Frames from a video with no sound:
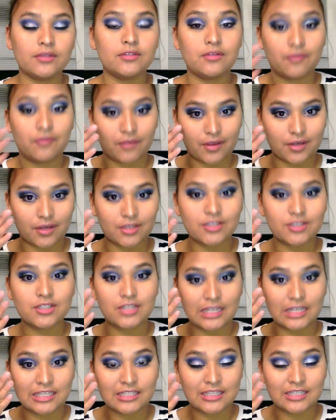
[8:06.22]
to finish
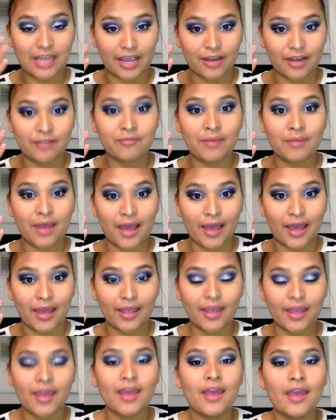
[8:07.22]
this side of my
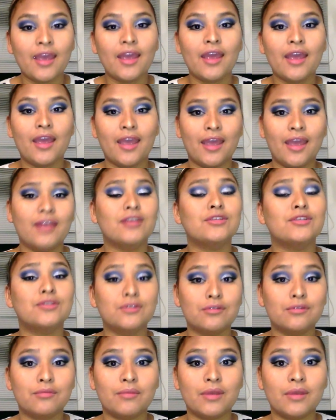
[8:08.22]
eye. And it
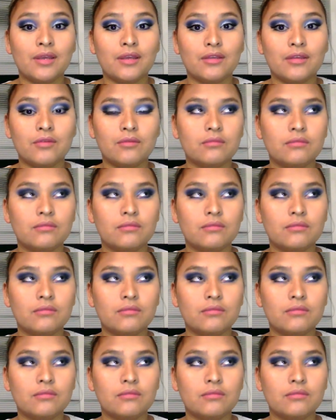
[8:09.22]
took me